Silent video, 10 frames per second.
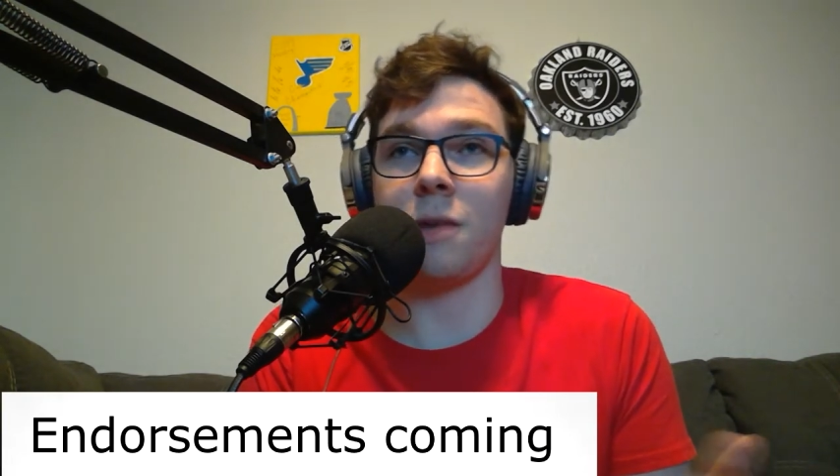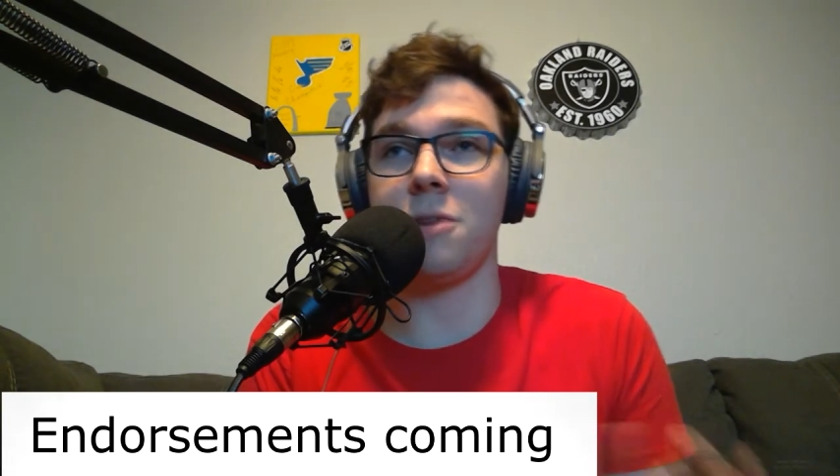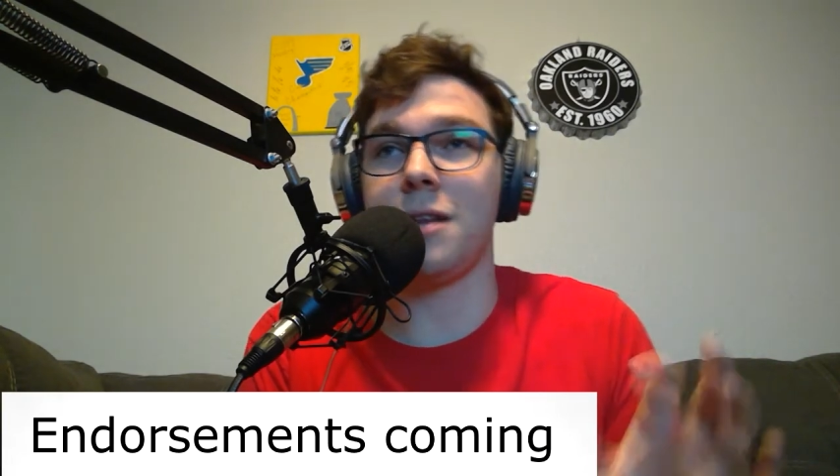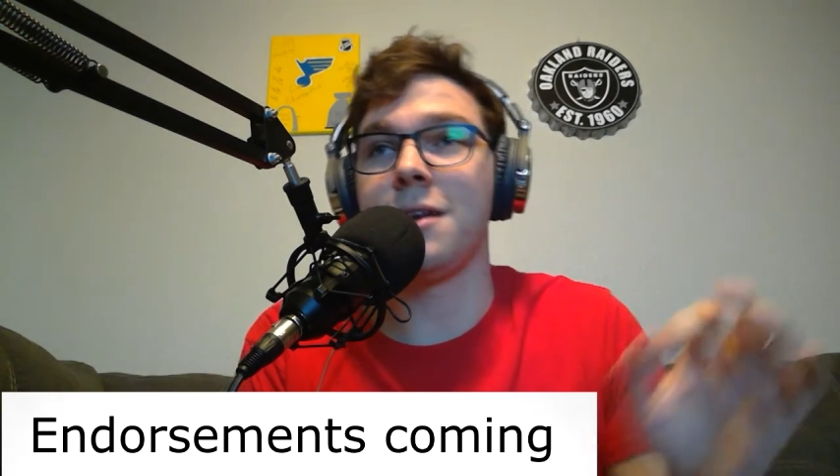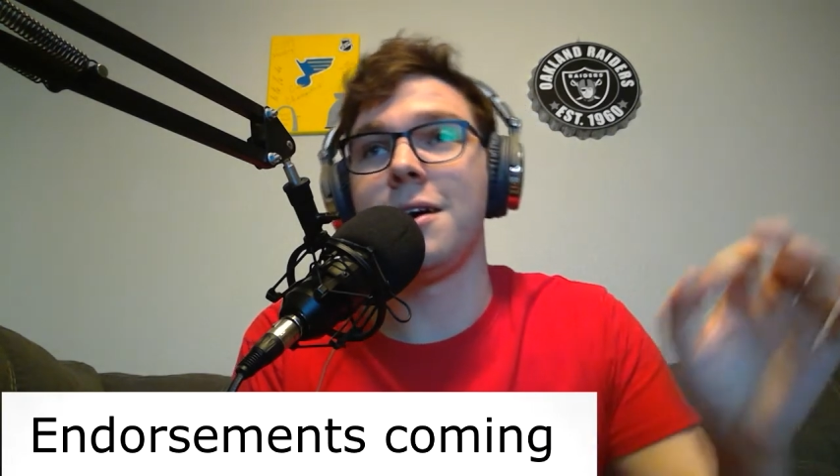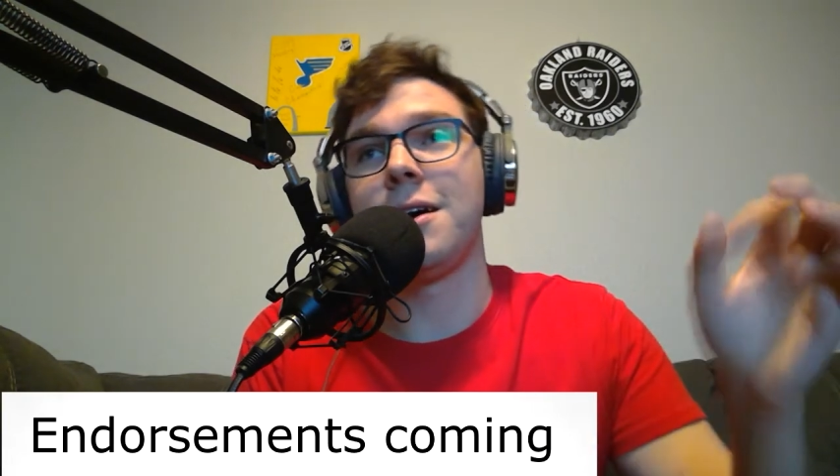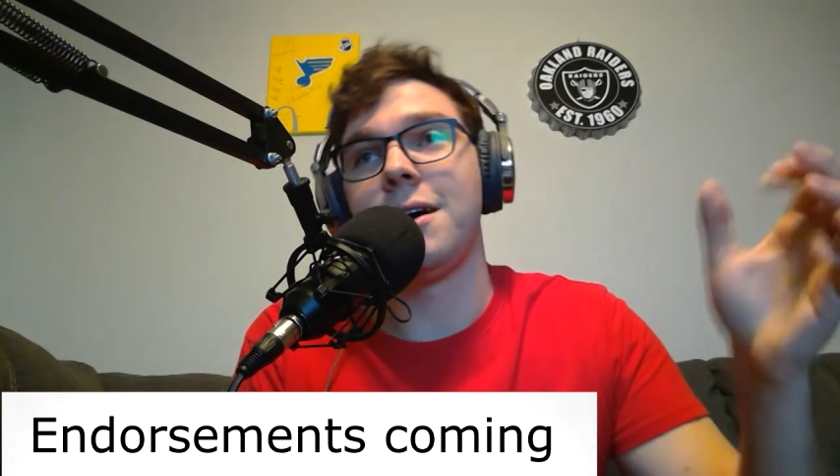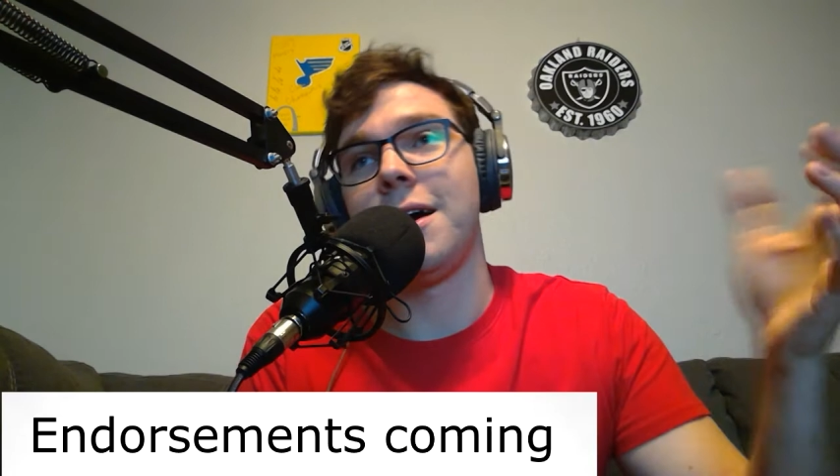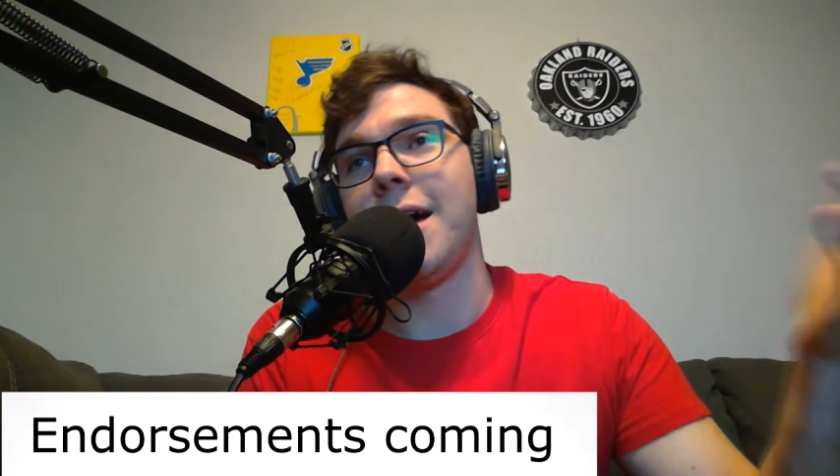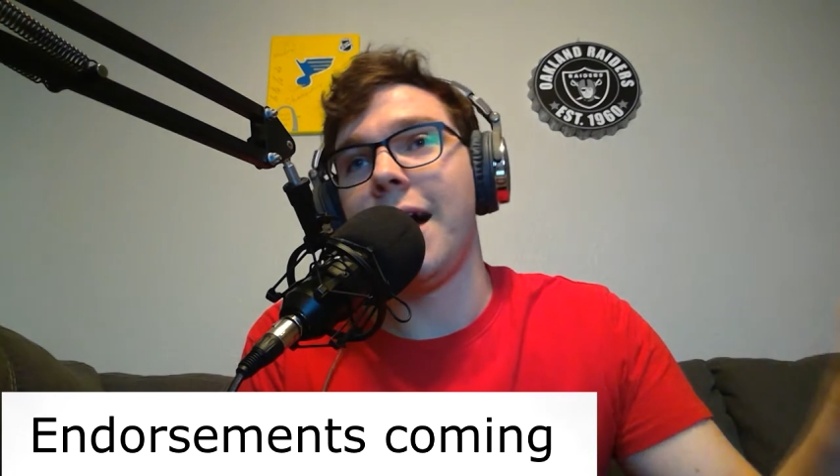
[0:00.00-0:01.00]
I mean
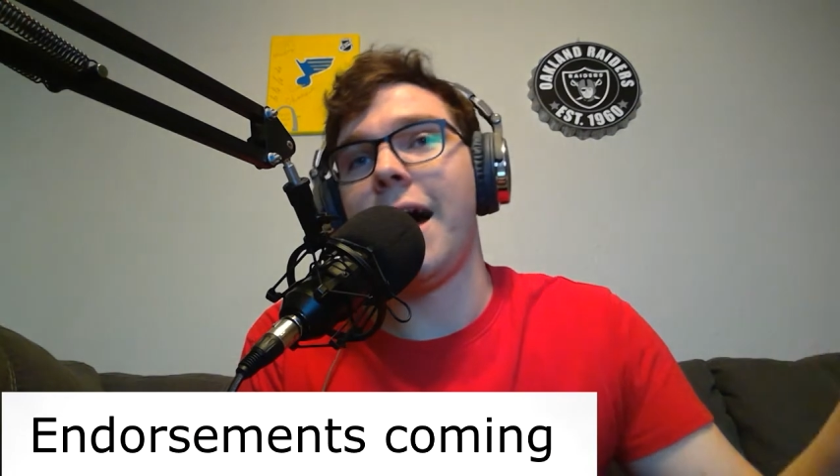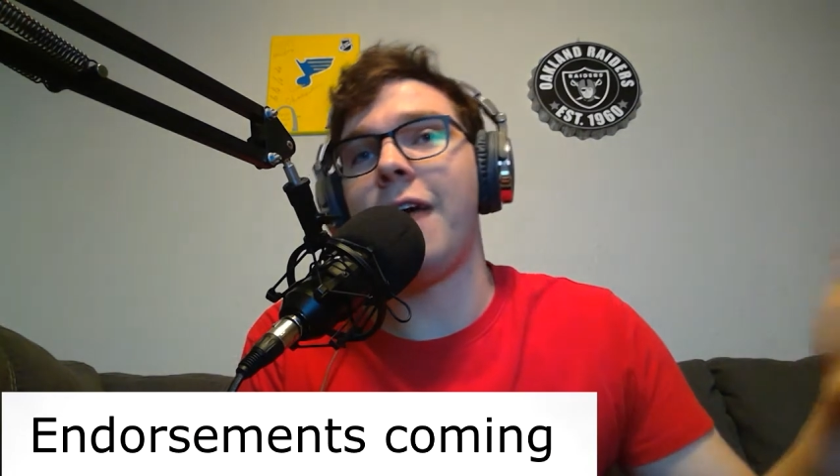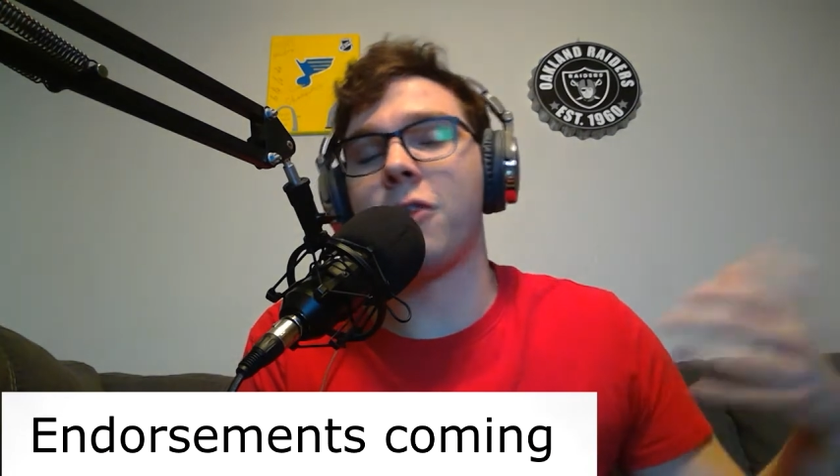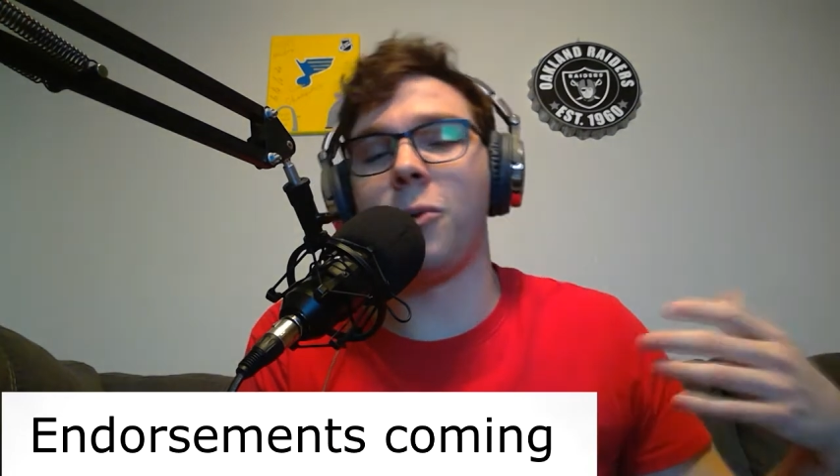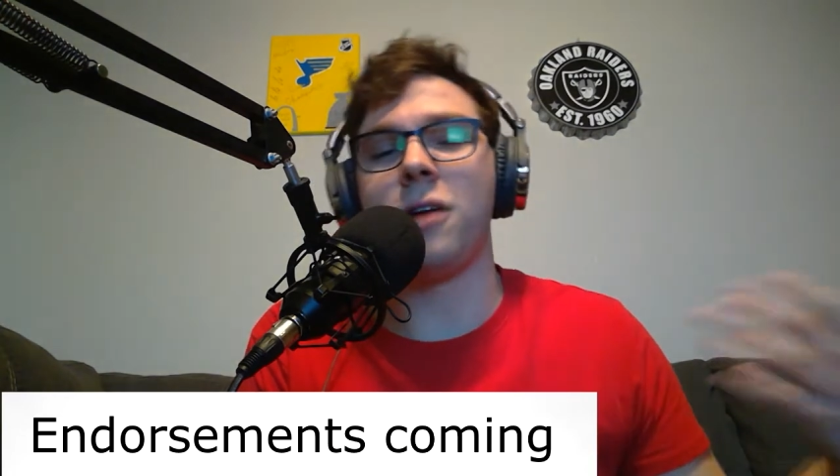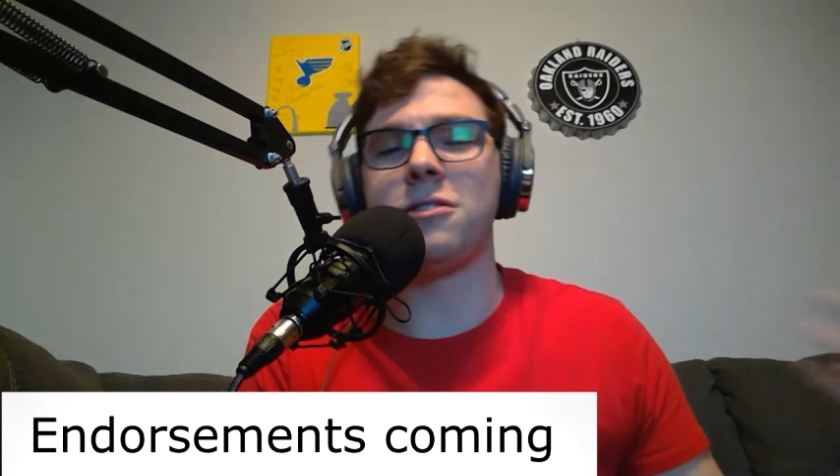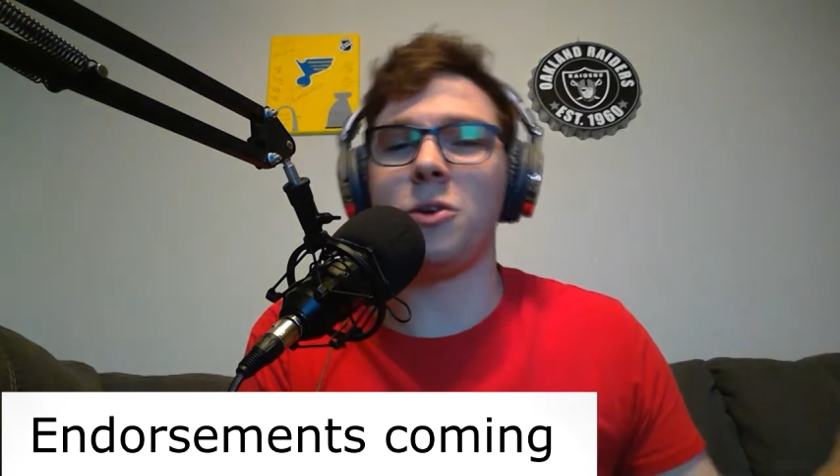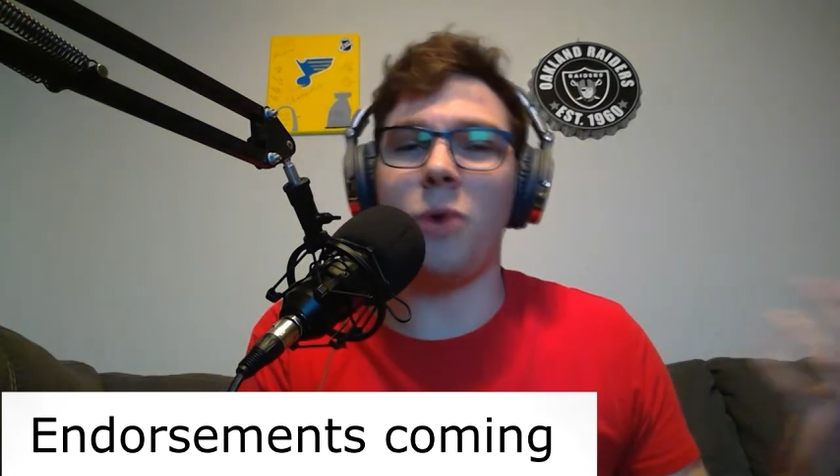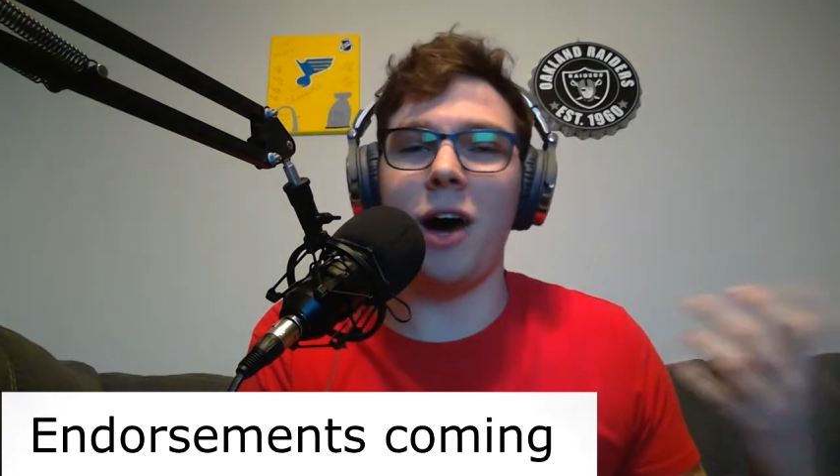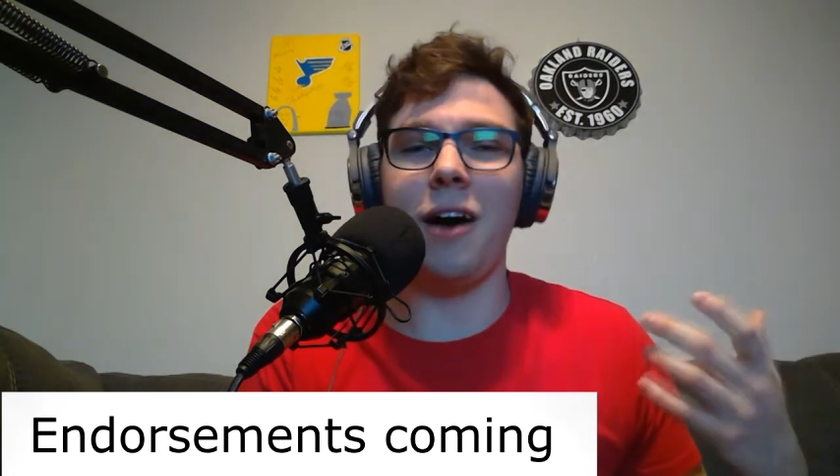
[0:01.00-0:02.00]
every once
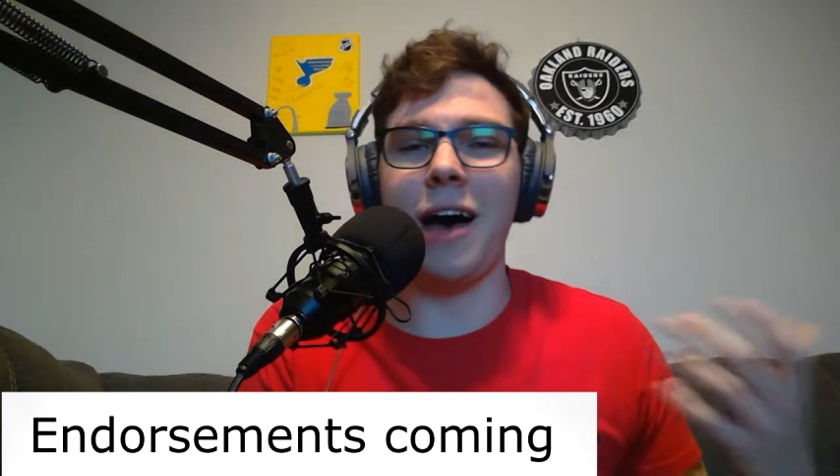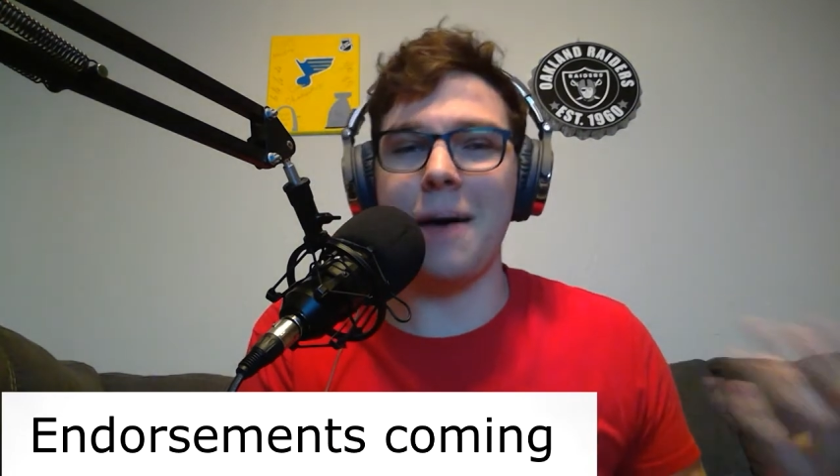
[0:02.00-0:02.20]
in a while